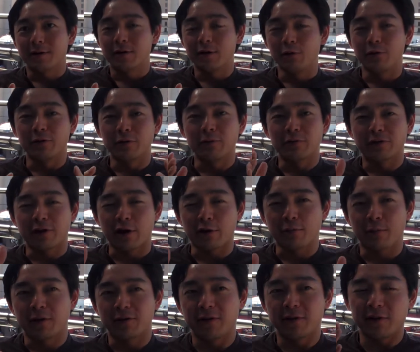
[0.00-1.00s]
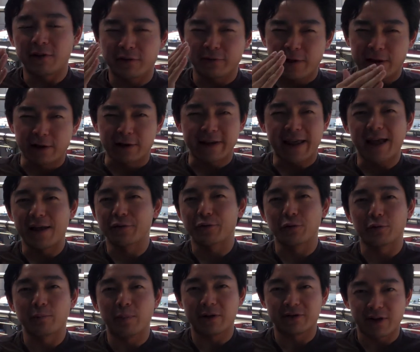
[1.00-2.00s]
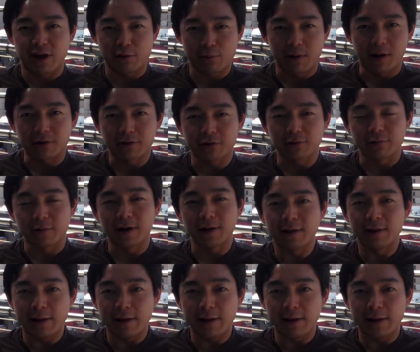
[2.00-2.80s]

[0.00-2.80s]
he he was in Southwest. He got like canceled by Southwest. Right?